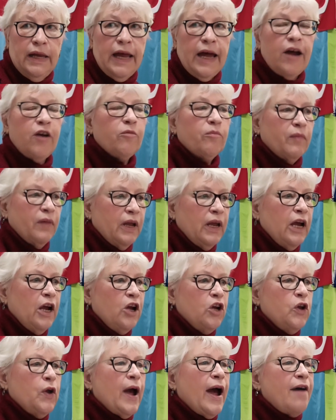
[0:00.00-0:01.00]

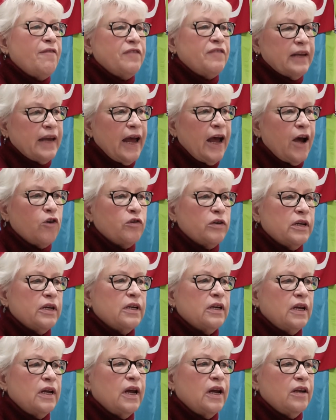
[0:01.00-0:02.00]
You have to count
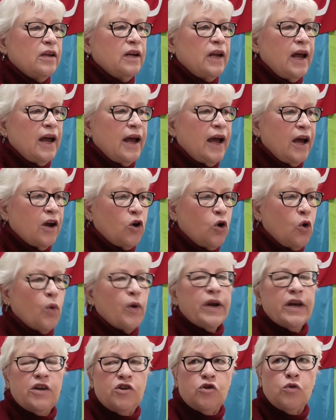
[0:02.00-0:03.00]
it
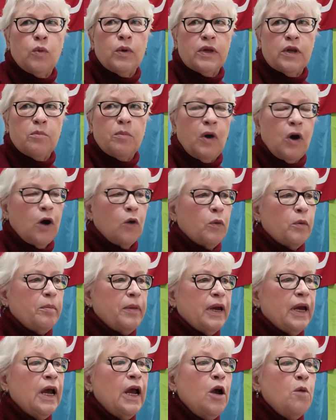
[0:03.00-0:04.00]
according to what the bar would
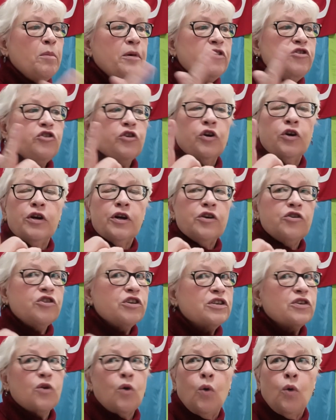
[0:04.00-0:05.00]
be, but you're gonna
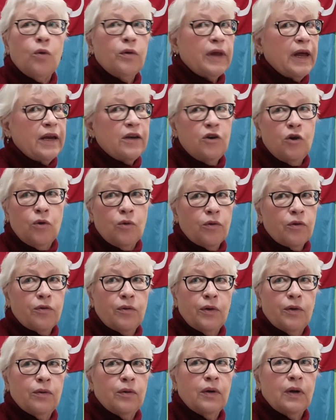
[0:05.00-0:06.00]
just hold that note
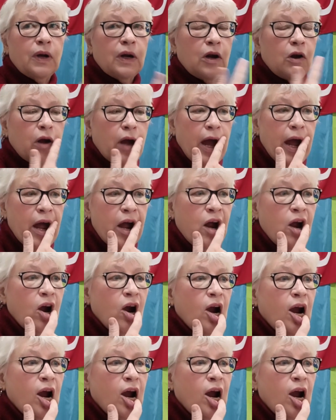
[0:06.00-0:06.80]
through. Okay.